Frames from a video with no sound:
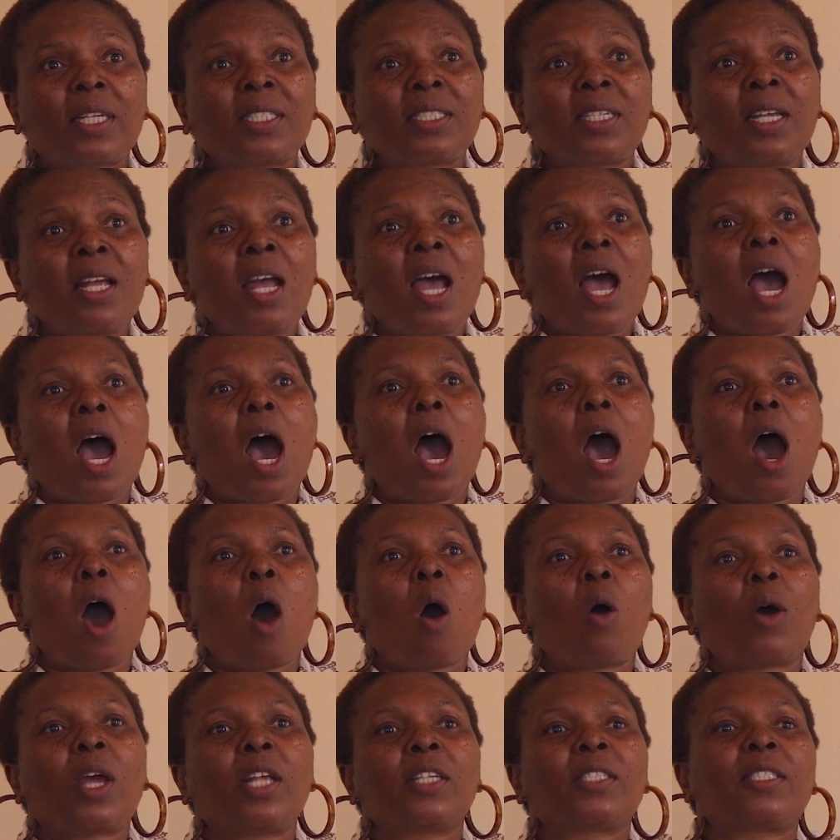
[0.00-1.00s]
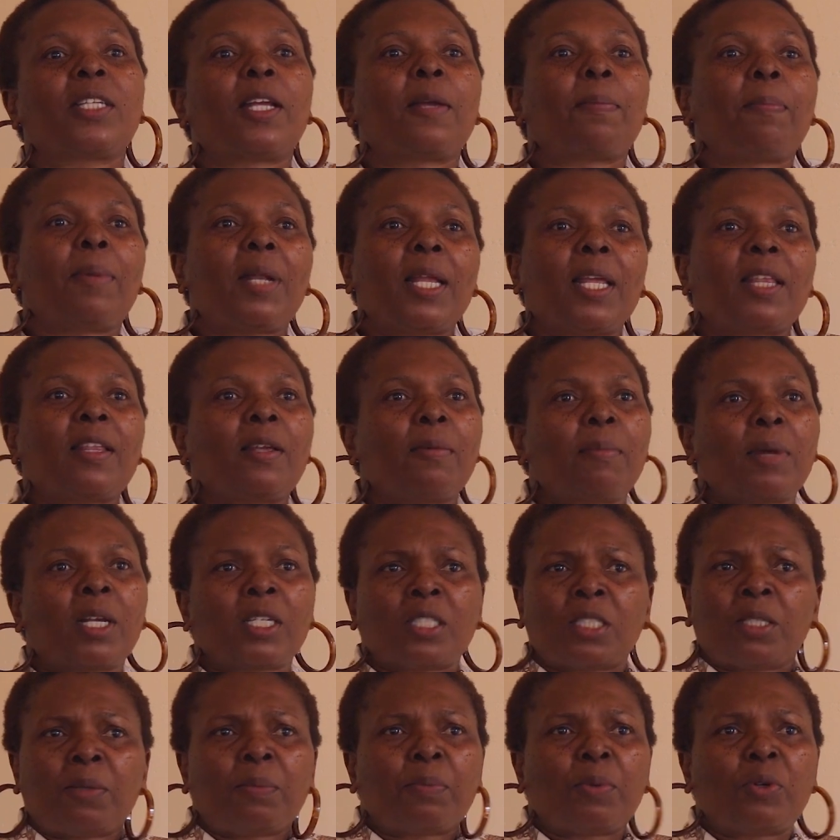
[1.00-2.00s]
that how, as they play, they
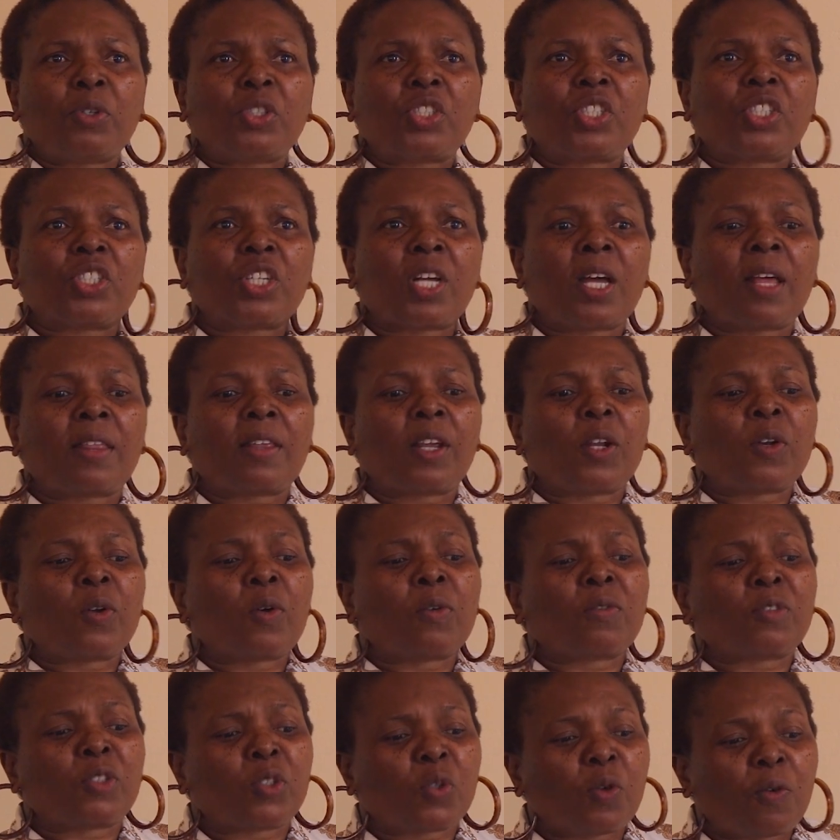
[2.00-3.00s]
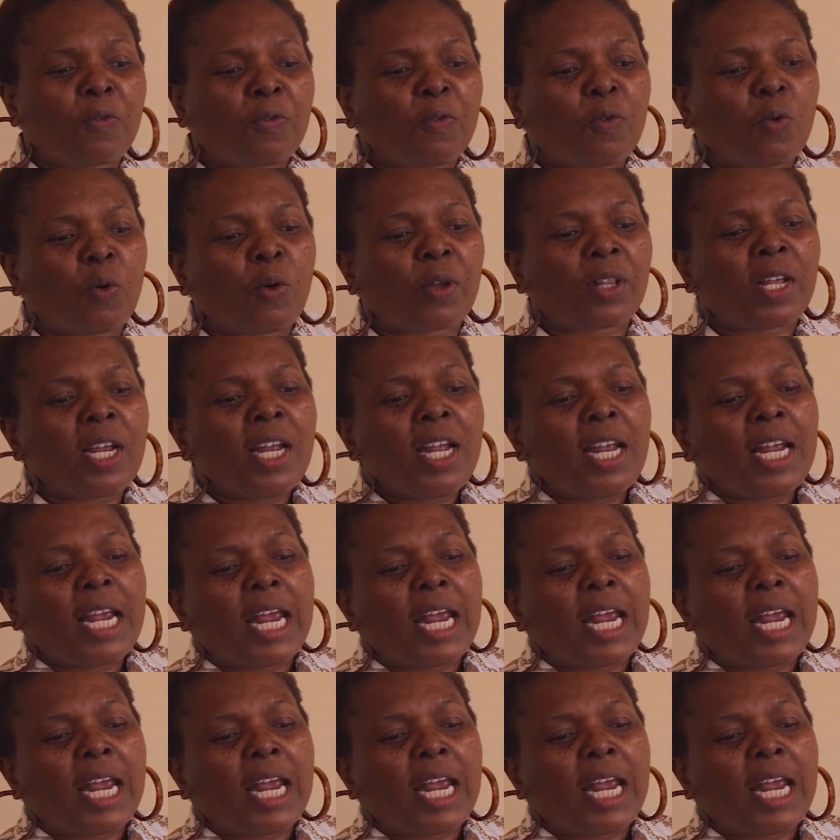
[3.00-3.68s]
mustn't push each other and so forth.